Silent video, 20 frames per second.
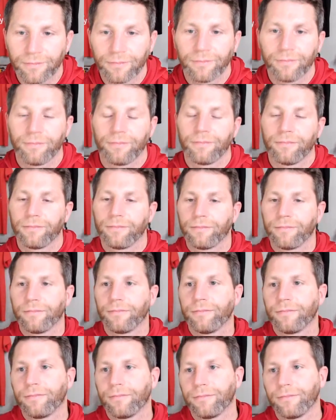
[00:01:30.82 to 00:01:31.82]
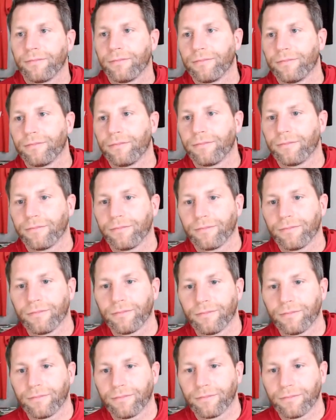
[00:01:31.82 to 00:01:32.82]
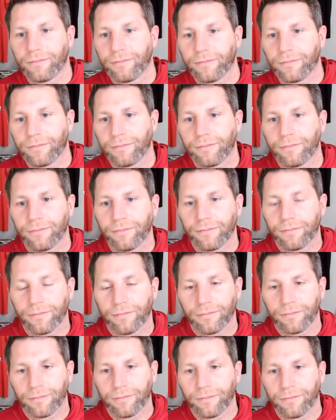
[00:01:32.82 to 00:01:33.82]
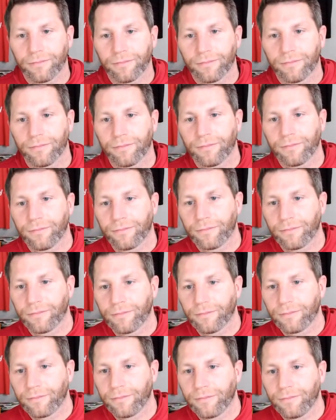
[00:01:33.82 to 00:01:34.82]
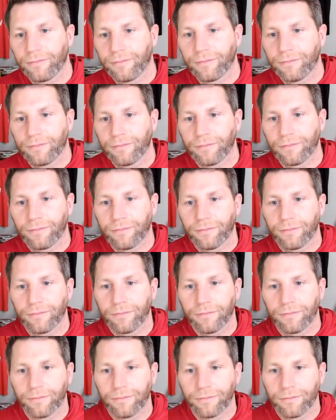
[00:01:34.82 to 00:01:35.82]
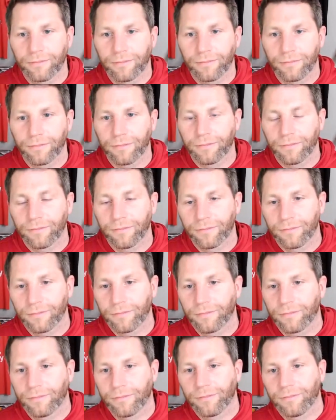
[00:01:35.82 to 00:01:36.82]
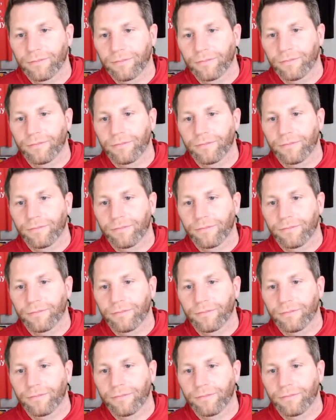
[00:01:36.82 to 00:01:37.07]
This person isn't speaking.